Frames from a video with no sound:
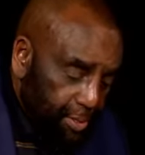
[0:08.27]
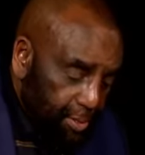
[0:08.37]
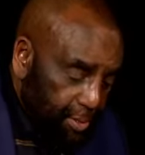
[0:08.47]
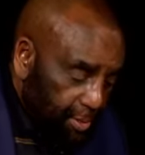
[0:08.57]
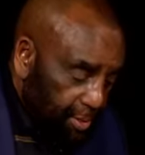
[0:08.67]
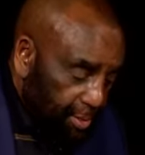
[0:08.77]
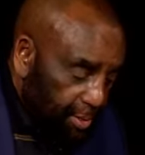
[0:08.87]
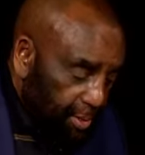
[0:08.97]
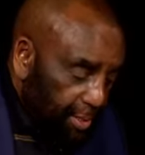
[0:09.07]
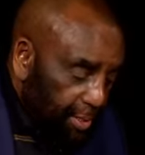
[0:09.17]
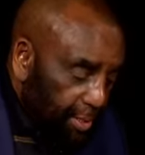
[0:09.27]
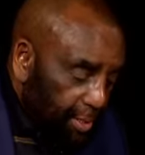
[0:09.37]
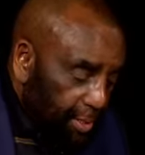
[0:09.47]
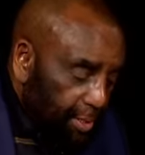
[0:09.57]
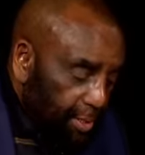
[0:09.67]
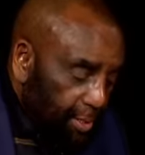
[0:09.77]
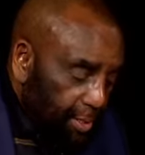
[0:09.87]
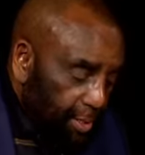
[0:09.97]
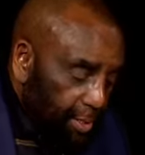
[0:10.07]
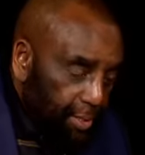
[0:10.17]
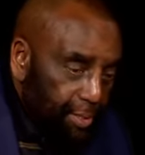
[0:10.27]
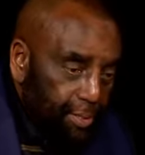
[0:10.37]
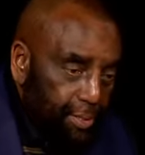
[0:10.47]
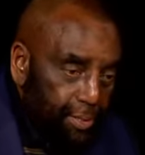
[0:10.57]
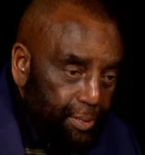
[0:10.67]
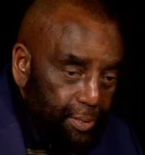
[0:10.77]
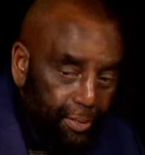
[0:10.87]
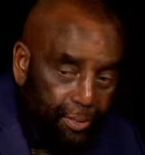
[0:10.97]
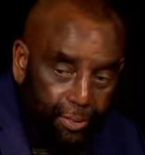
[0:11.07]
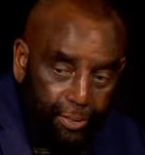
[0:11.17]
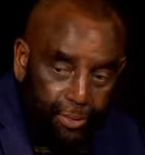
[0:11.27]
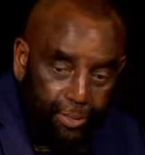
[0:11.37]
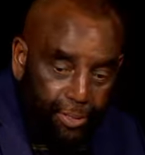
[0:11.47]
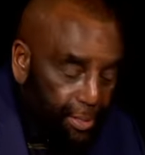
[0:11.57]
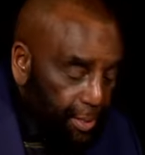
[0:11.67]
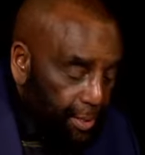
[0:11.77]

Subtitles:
[no speech]